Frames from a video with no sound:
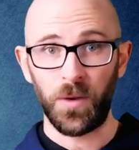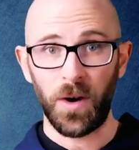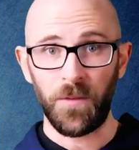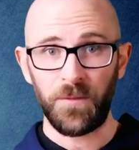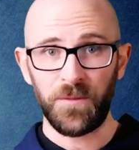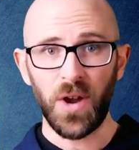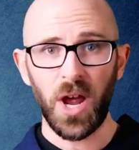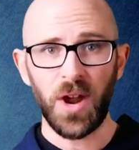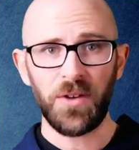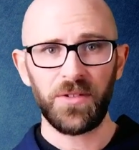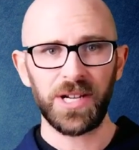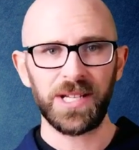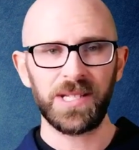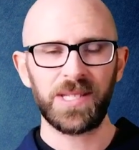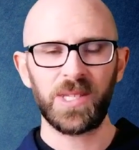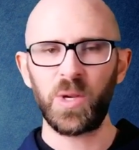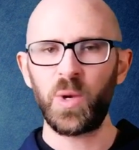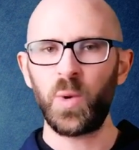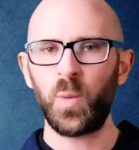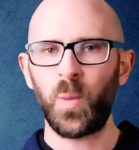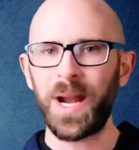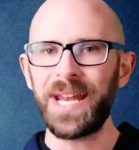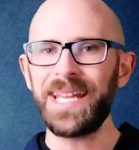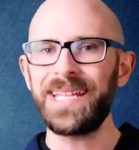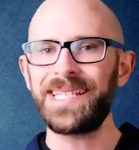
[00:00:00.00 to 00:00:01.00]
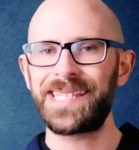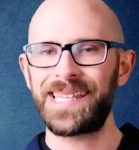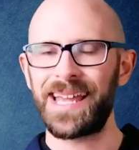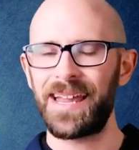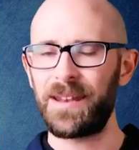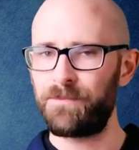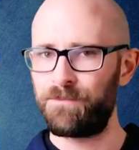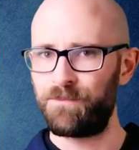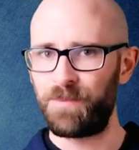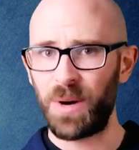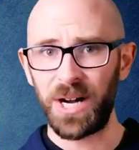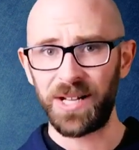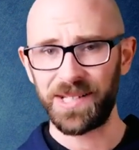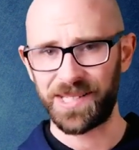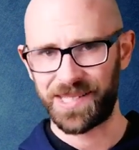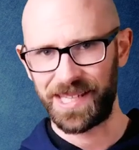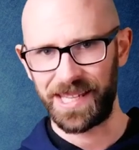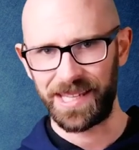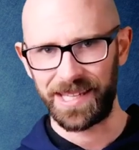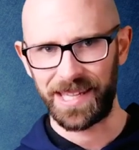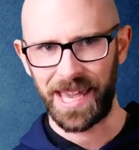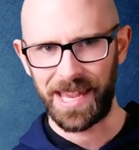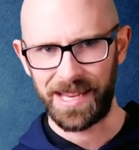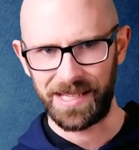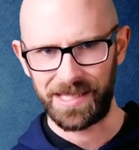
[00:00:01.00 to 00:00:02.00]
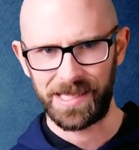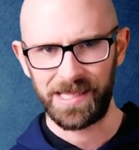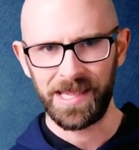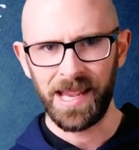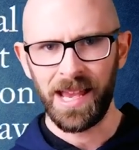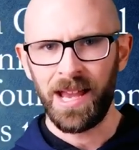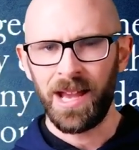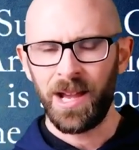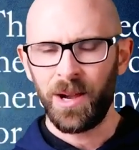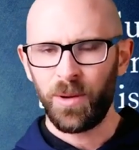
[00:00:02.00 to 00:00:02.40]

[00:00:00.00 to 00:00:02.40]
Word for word: referring to when he said basket case?